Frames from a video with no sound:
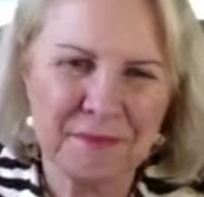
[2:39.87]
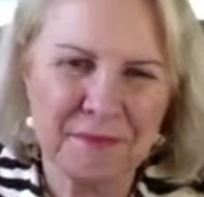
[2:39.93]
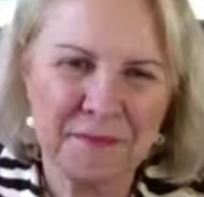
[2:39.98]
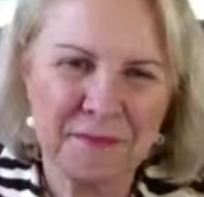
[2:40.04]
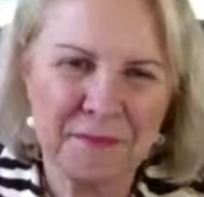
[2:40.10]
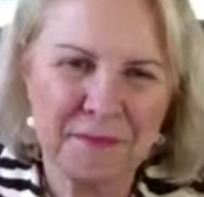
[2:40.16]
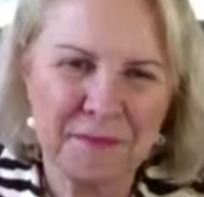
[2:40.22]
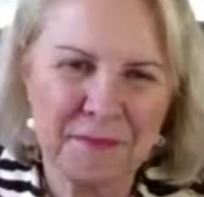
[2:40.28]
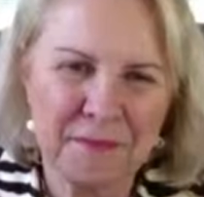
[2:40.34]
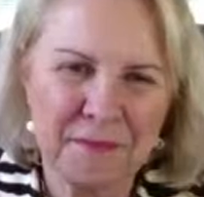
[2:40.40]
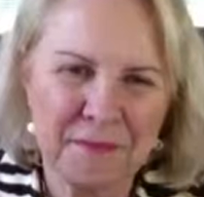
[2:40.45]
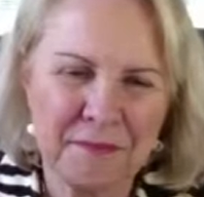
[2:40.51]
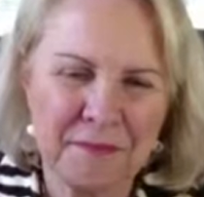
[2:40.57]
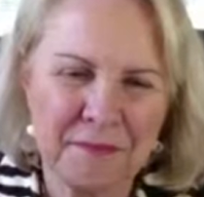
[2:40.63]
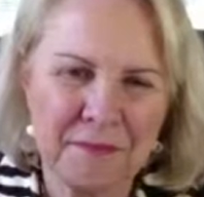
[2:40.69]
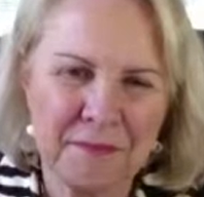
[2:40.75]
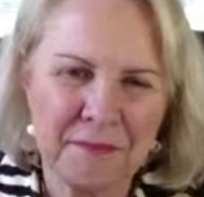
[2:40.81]

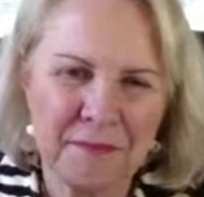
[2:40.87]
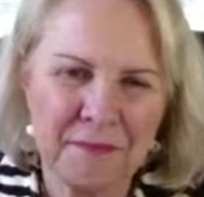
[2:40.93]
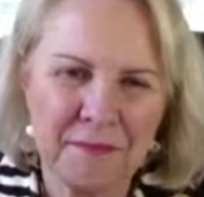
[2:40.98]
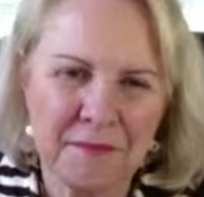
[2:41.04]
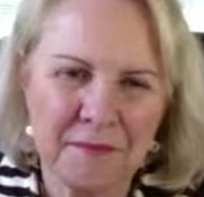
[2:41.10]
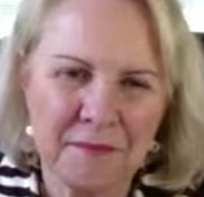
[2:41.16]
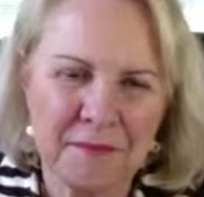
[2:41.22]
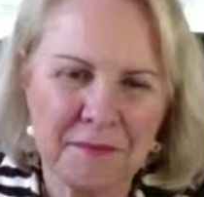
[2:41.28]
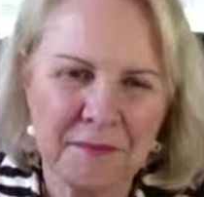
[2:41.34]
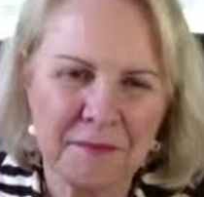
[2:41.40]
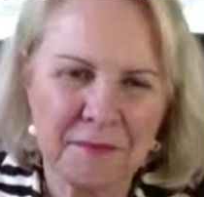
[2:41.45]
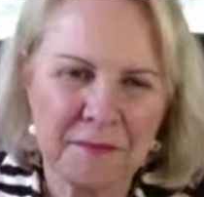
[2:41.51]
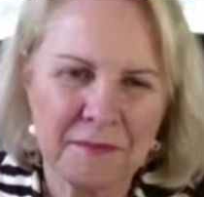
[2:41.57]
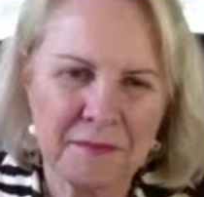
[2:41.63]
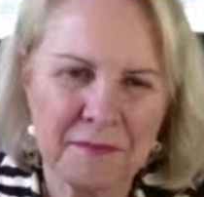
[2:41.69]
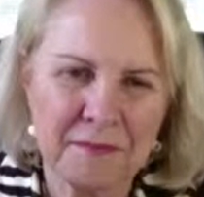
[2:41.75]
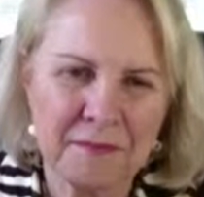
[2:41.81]

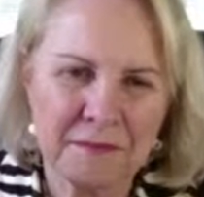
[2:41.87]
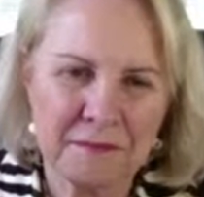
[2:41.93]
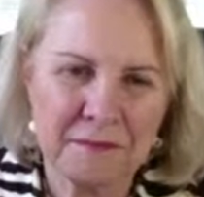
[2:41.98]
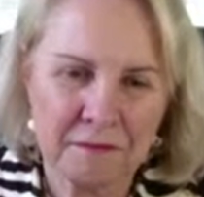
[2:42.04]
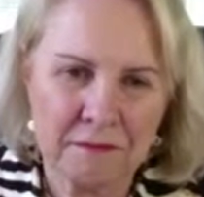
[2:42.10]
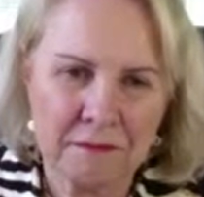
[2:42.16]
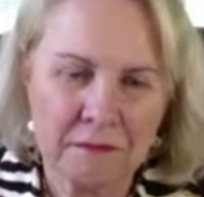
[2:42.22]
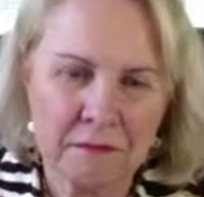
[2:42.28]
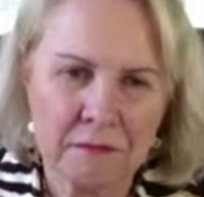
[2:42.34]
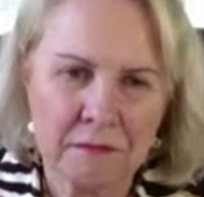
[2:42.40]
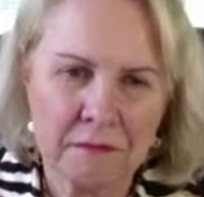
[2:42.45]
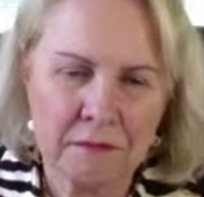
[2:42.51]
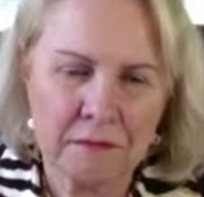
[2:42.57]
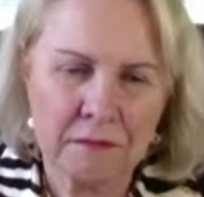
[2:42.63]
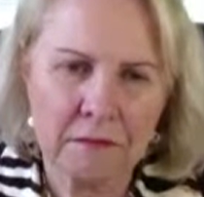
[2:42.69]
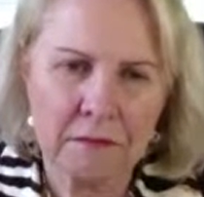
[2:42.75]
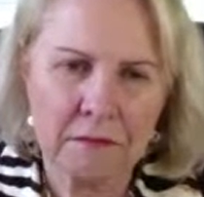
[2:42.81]

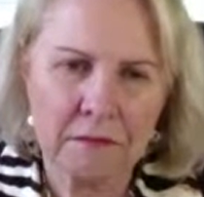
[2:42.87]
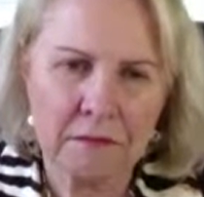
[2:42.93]
This person isn't speaking.